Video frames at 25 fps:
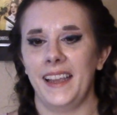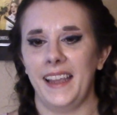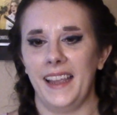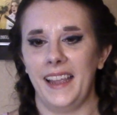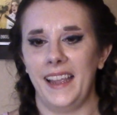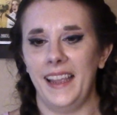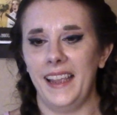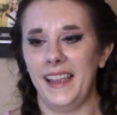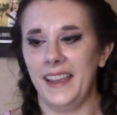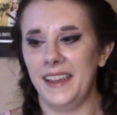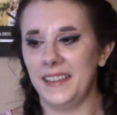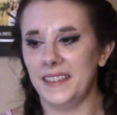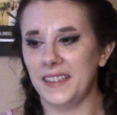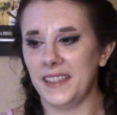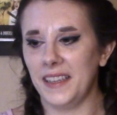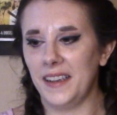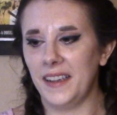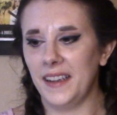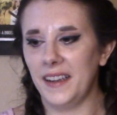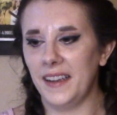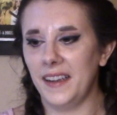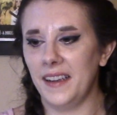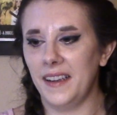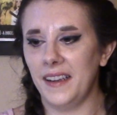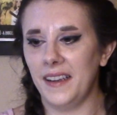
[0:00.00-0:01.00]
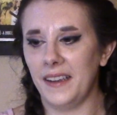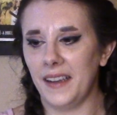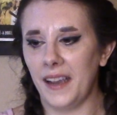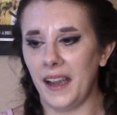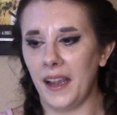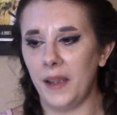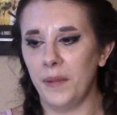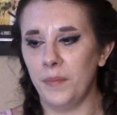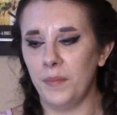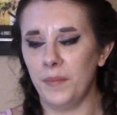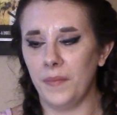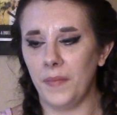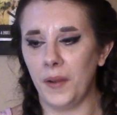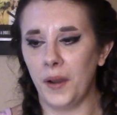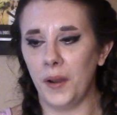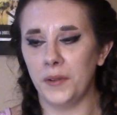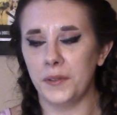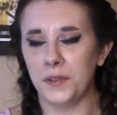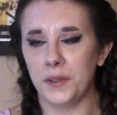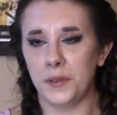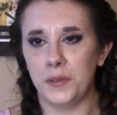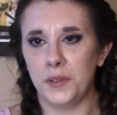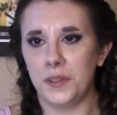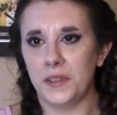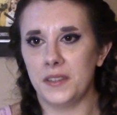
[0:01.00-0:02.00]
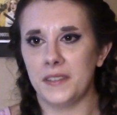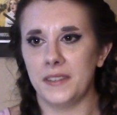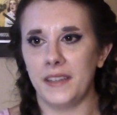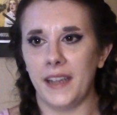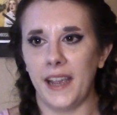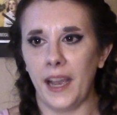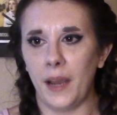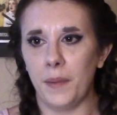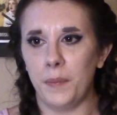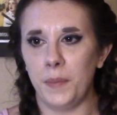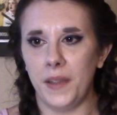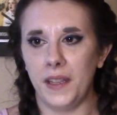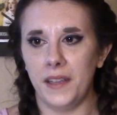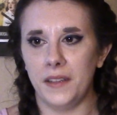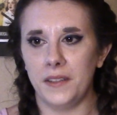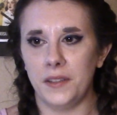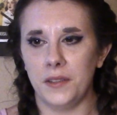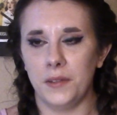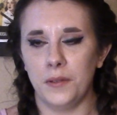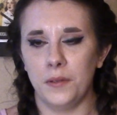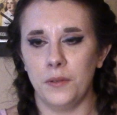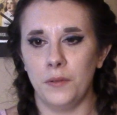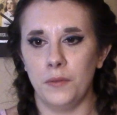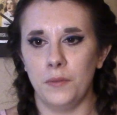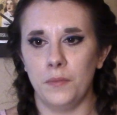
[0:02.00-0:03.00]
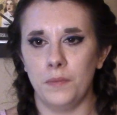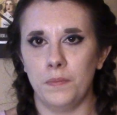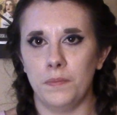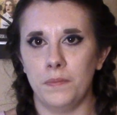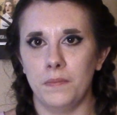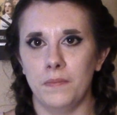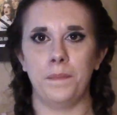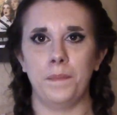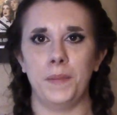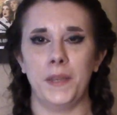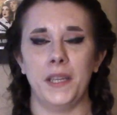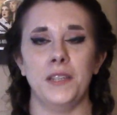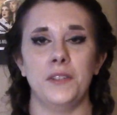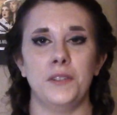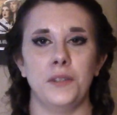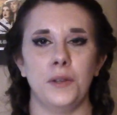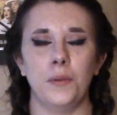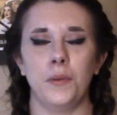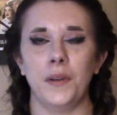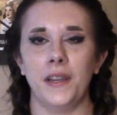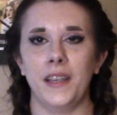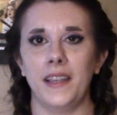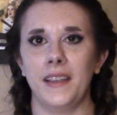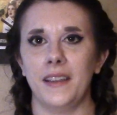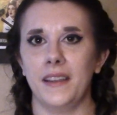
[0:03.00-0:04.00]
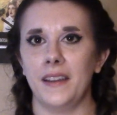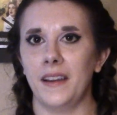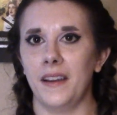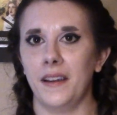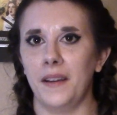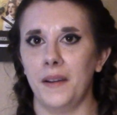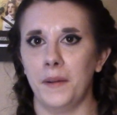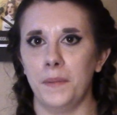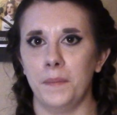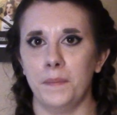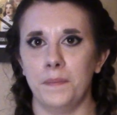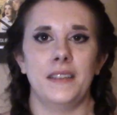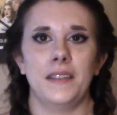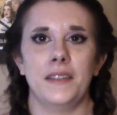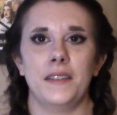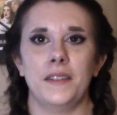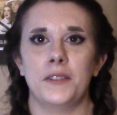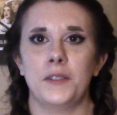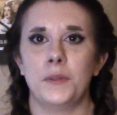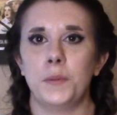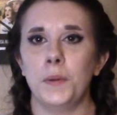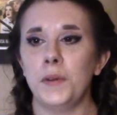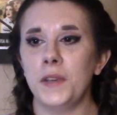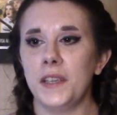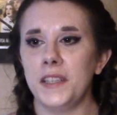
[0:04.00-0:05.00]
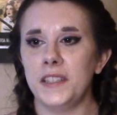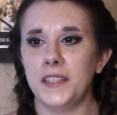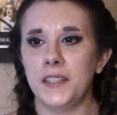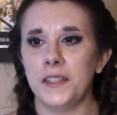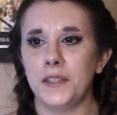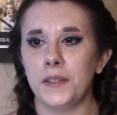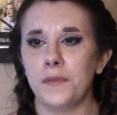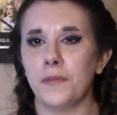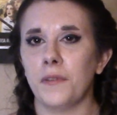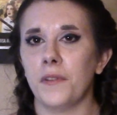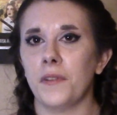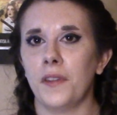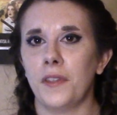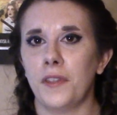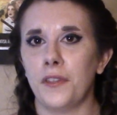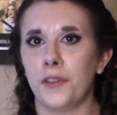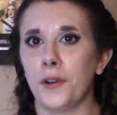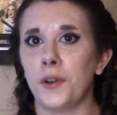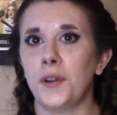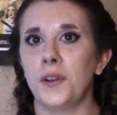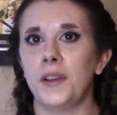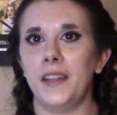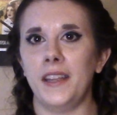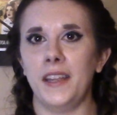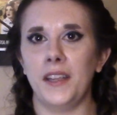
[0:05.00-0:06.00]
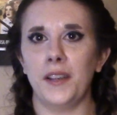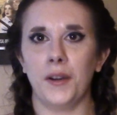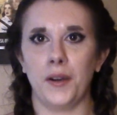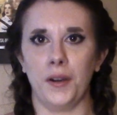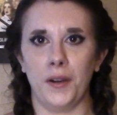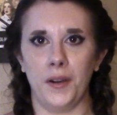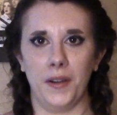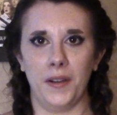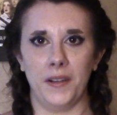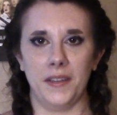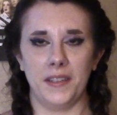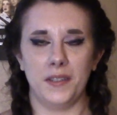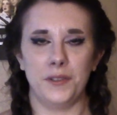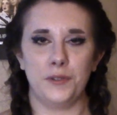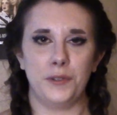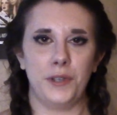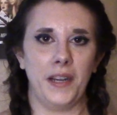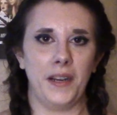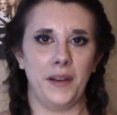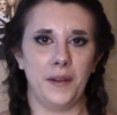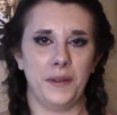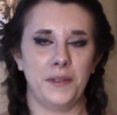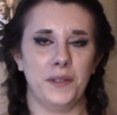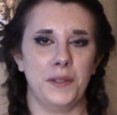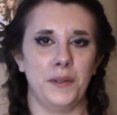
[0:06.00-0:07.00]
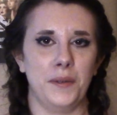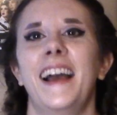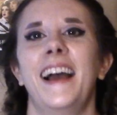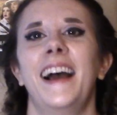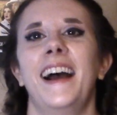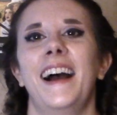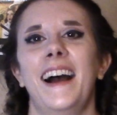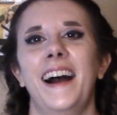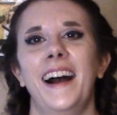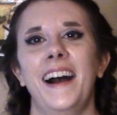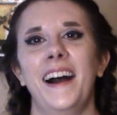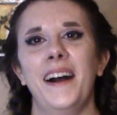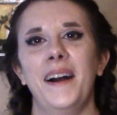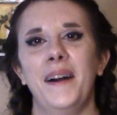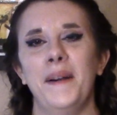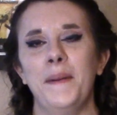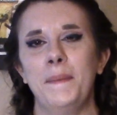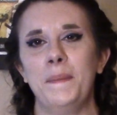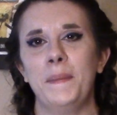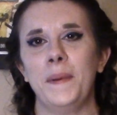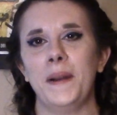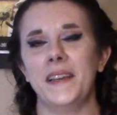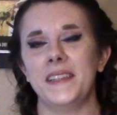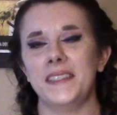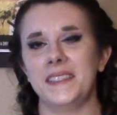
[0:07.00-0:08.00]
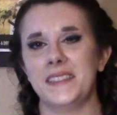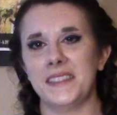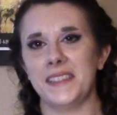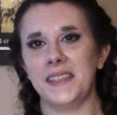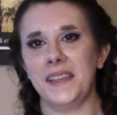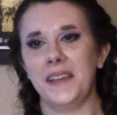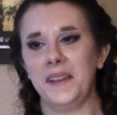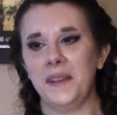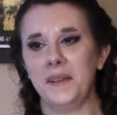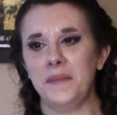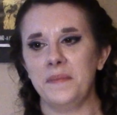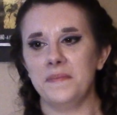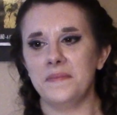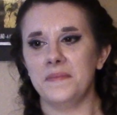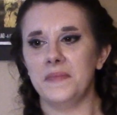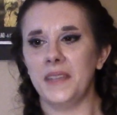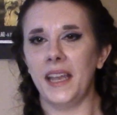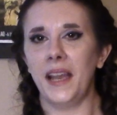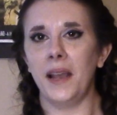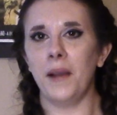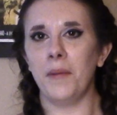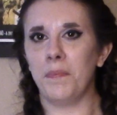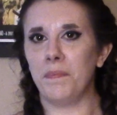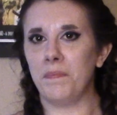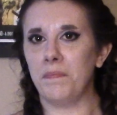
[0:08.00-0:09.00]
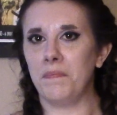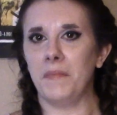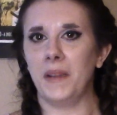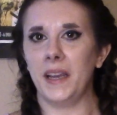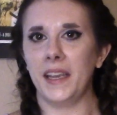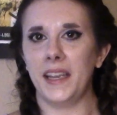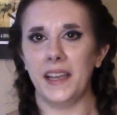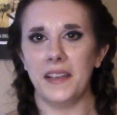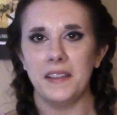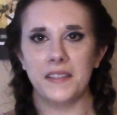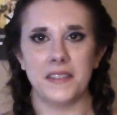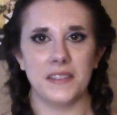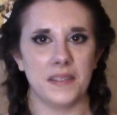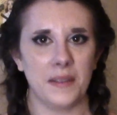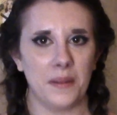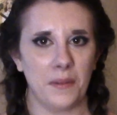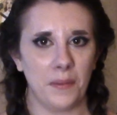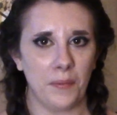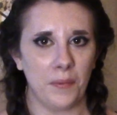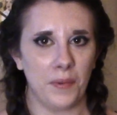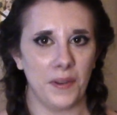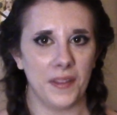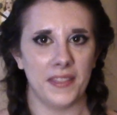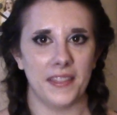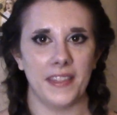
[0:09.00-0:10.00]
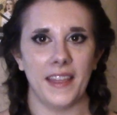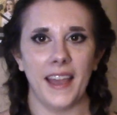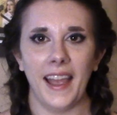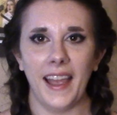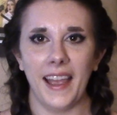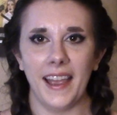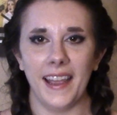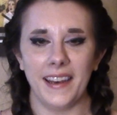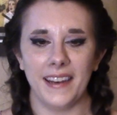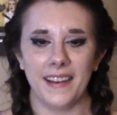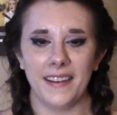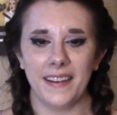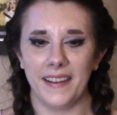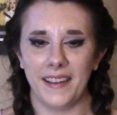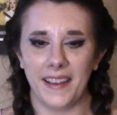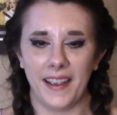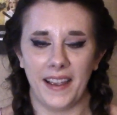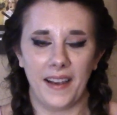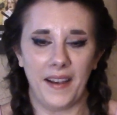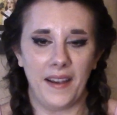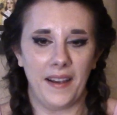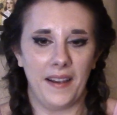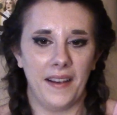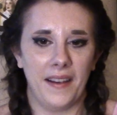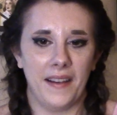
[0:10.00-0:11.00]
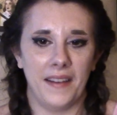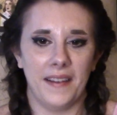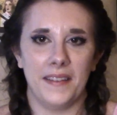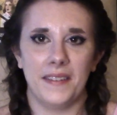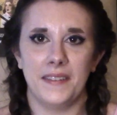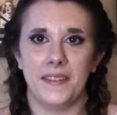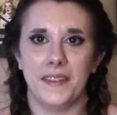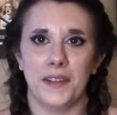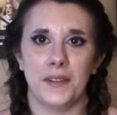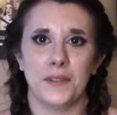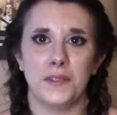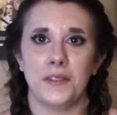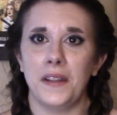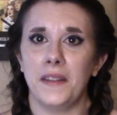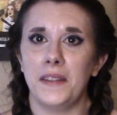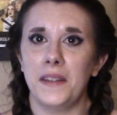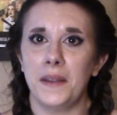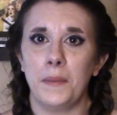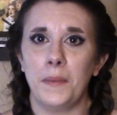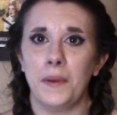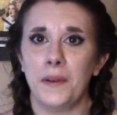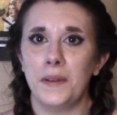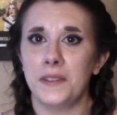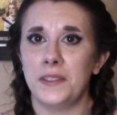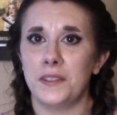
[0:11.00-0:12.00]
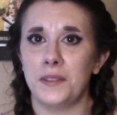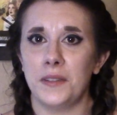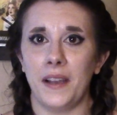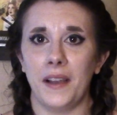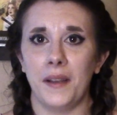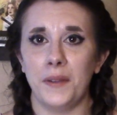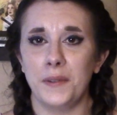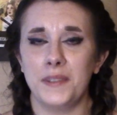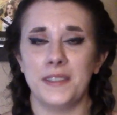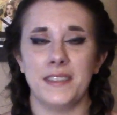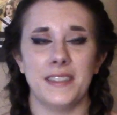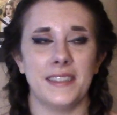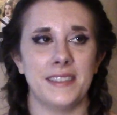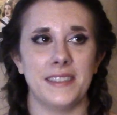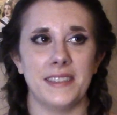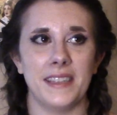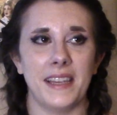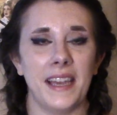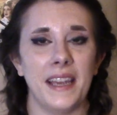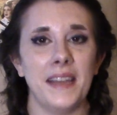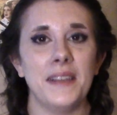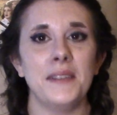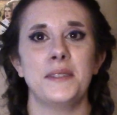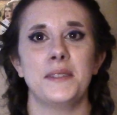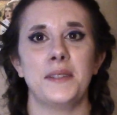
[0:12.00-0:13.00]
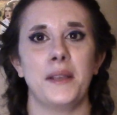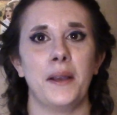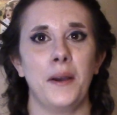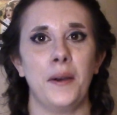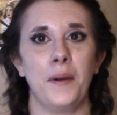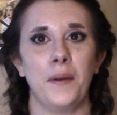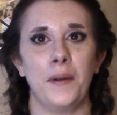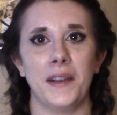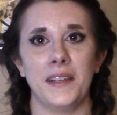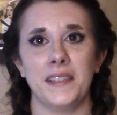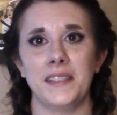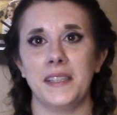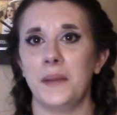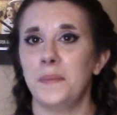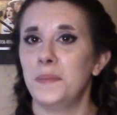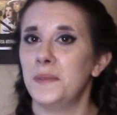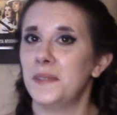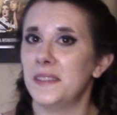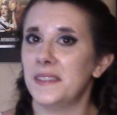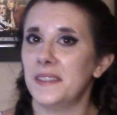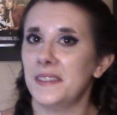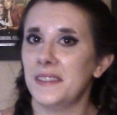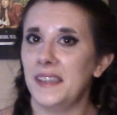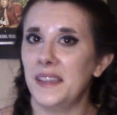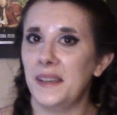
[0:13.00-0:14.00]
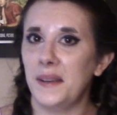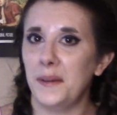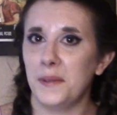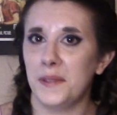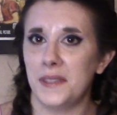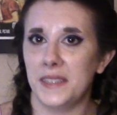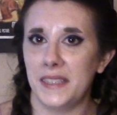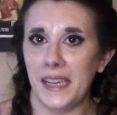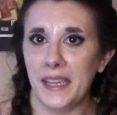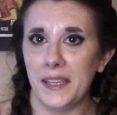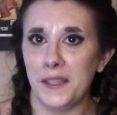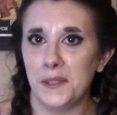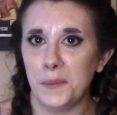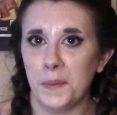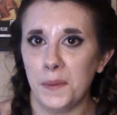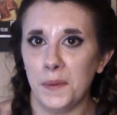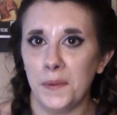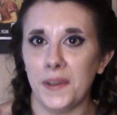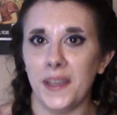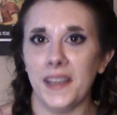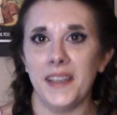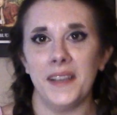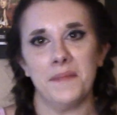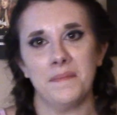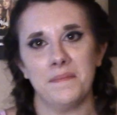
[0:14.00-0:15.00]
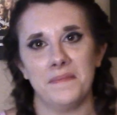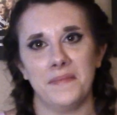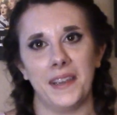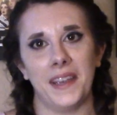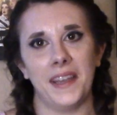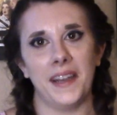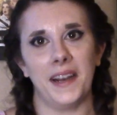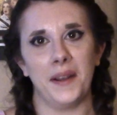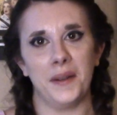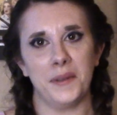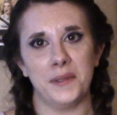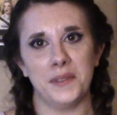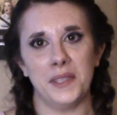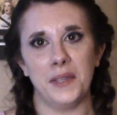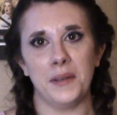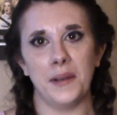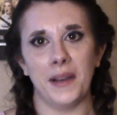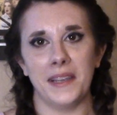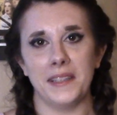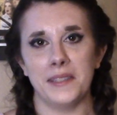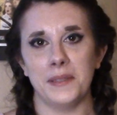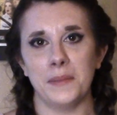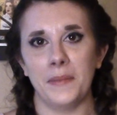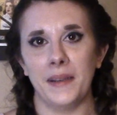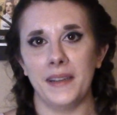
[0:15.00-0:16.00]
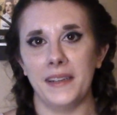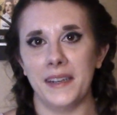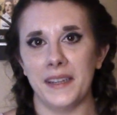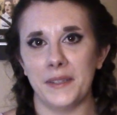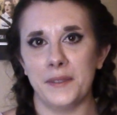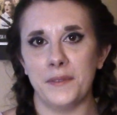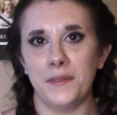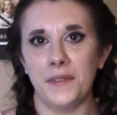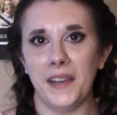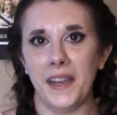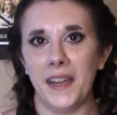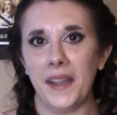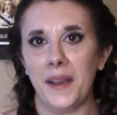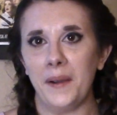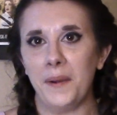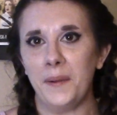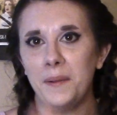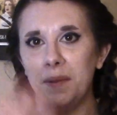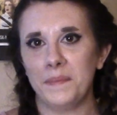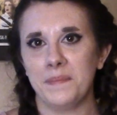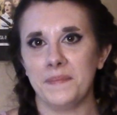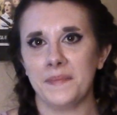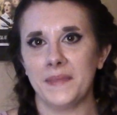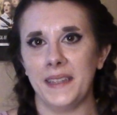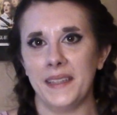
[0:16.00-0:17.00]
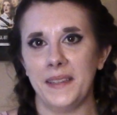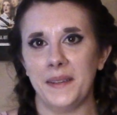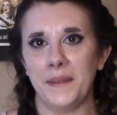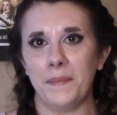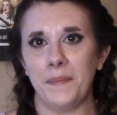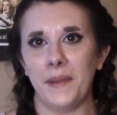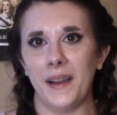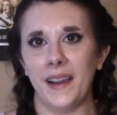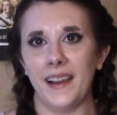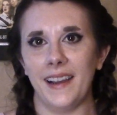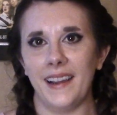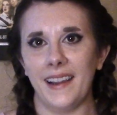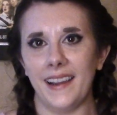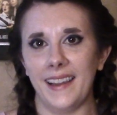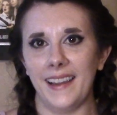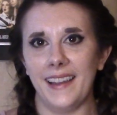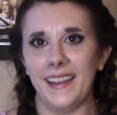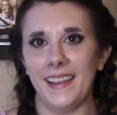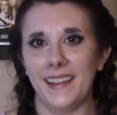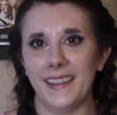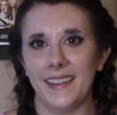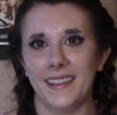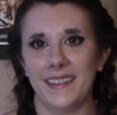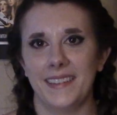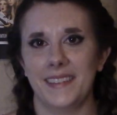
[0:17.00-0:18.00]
And I'm also just happy to be doing spooky season for the 3rd year on this channel too. Yeah, I guess with that, there's nothing much else to say, so except, you know, stay spooky, and I'll see you guys in my next video. Bye.